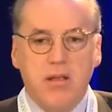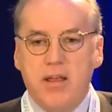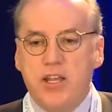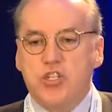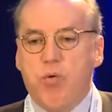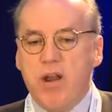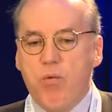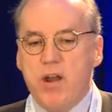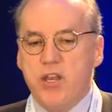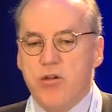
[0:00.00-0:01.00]
He's
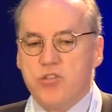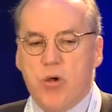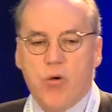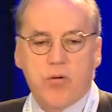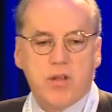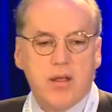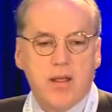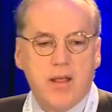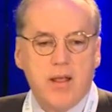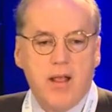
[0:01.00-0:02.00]
21 years old.
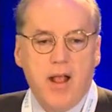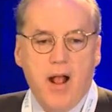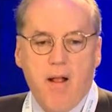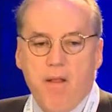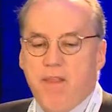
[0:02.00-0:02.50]
Uh,